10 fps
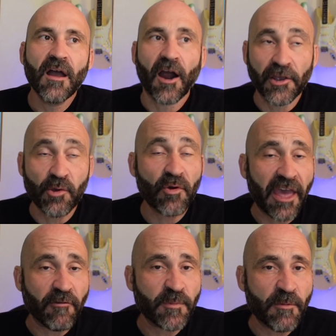Are you
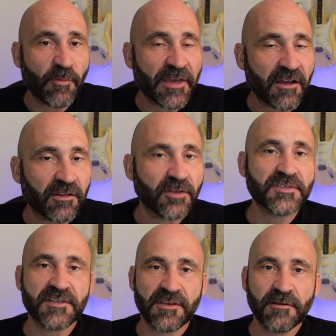okay with people being
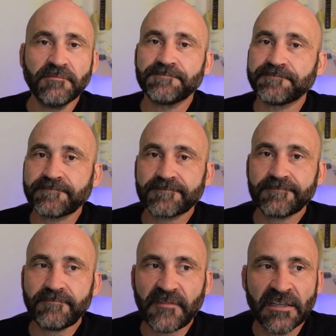close to you?
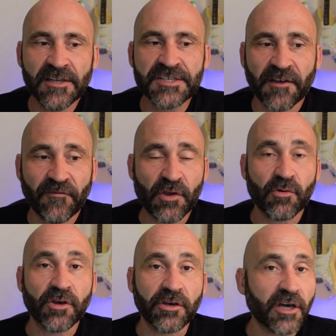Does that
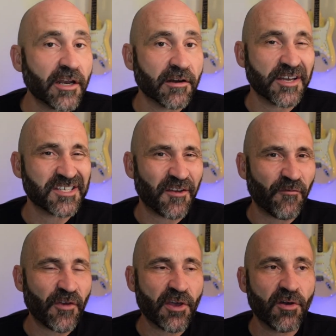feel good or does
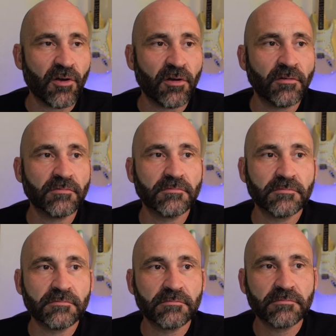it feel
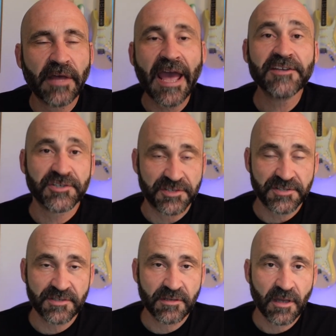
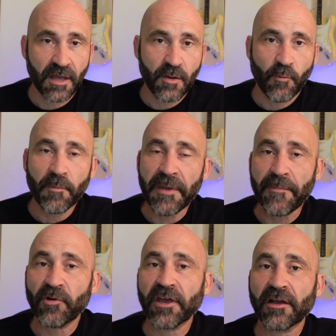anxious when
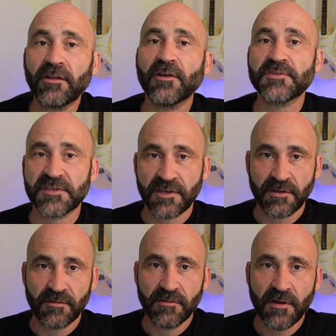people get close to
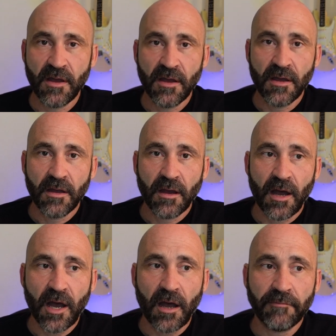you?
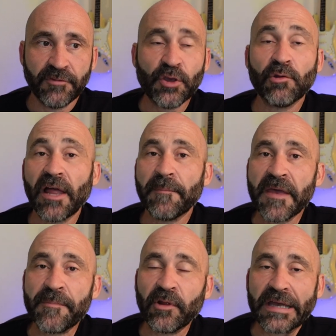Uh, do you let
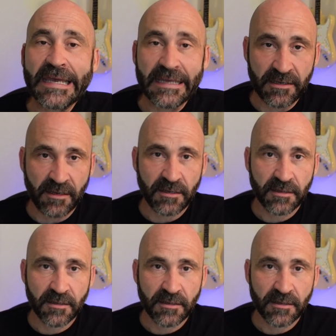people in?